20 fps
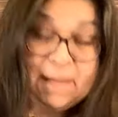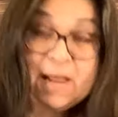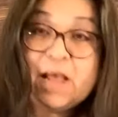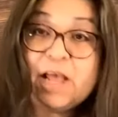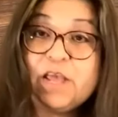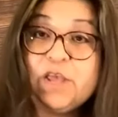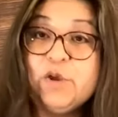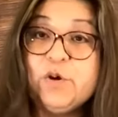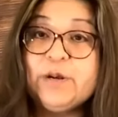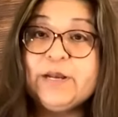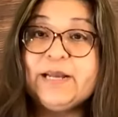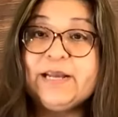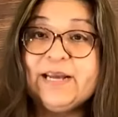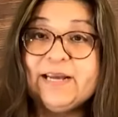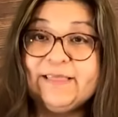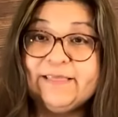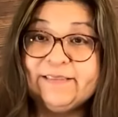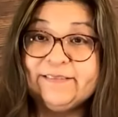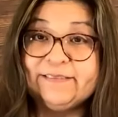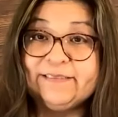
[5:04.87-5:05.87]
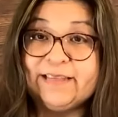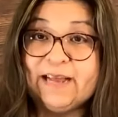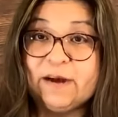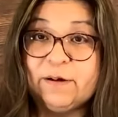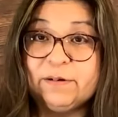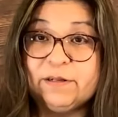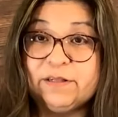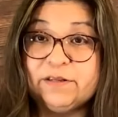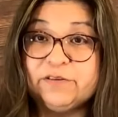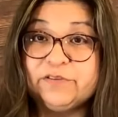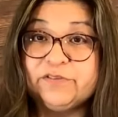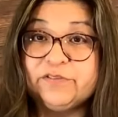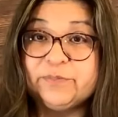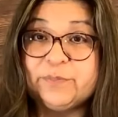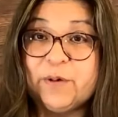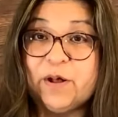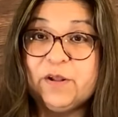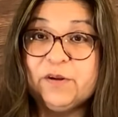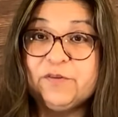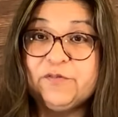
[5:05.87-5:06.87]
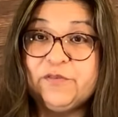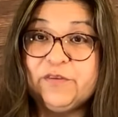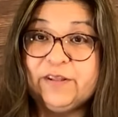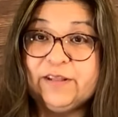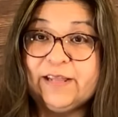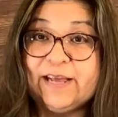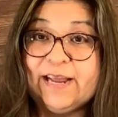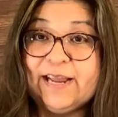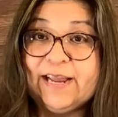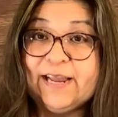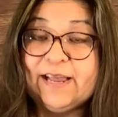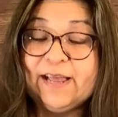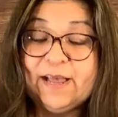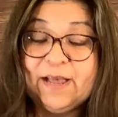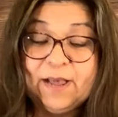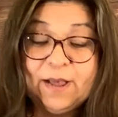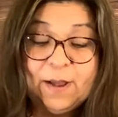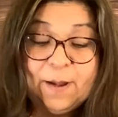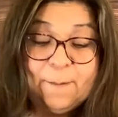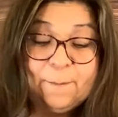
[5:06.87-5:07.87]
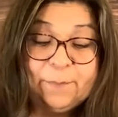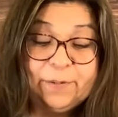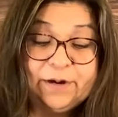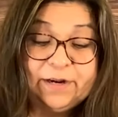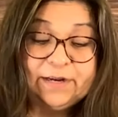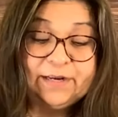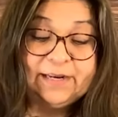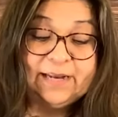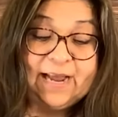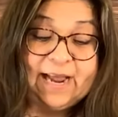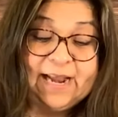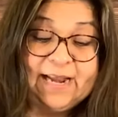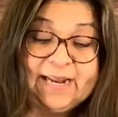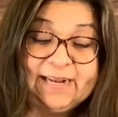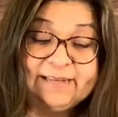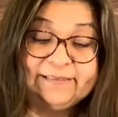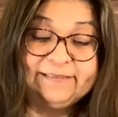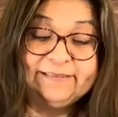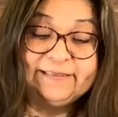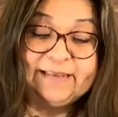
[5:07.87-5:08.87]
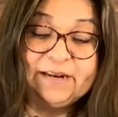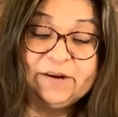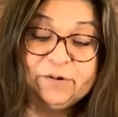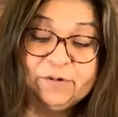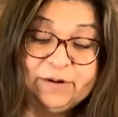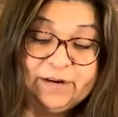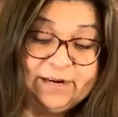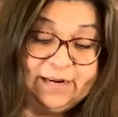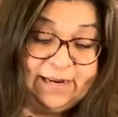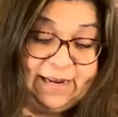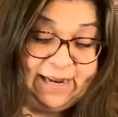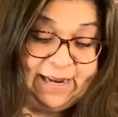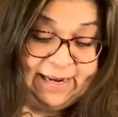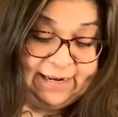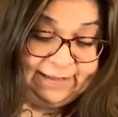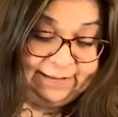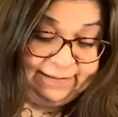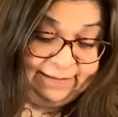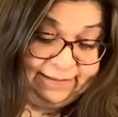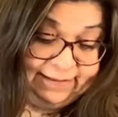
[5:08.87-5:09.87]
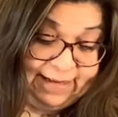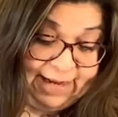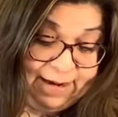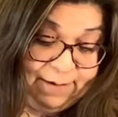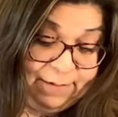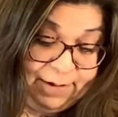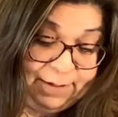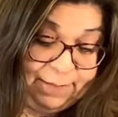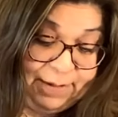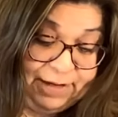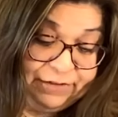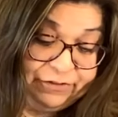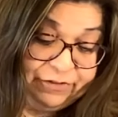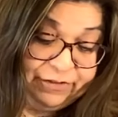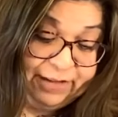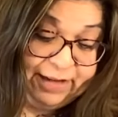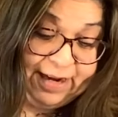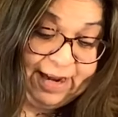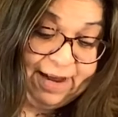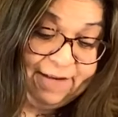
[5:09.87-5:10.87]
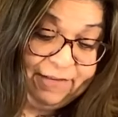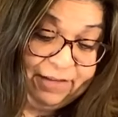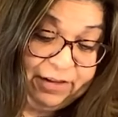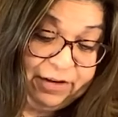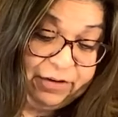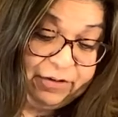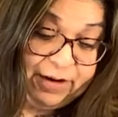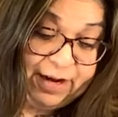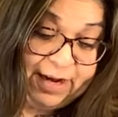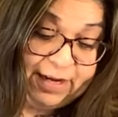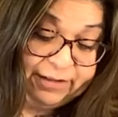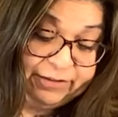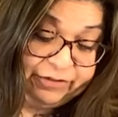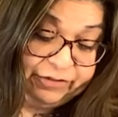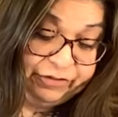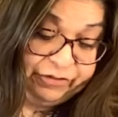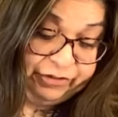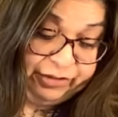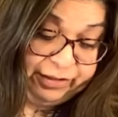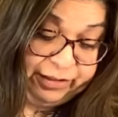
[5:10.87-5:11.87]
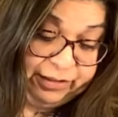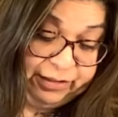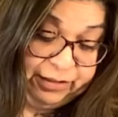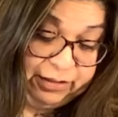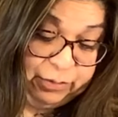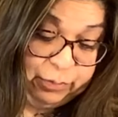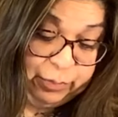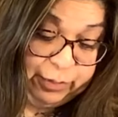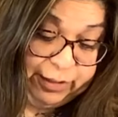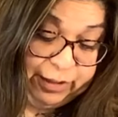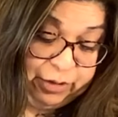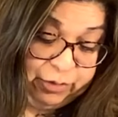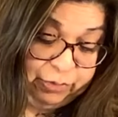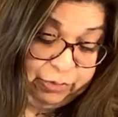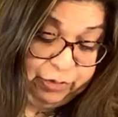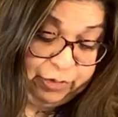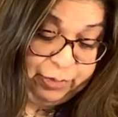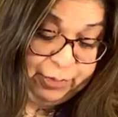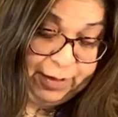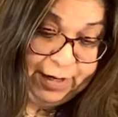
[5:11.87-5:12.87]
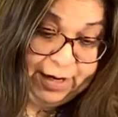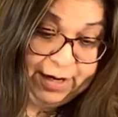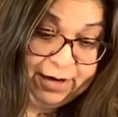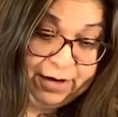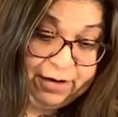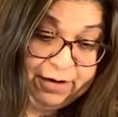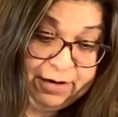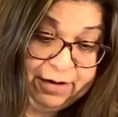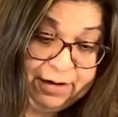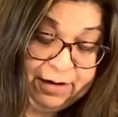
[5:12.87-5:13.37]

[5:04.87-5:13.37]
You can cut this down a little smaller if you like, but I need to center it, and I want to make sure that I have a little extra wiggle room here.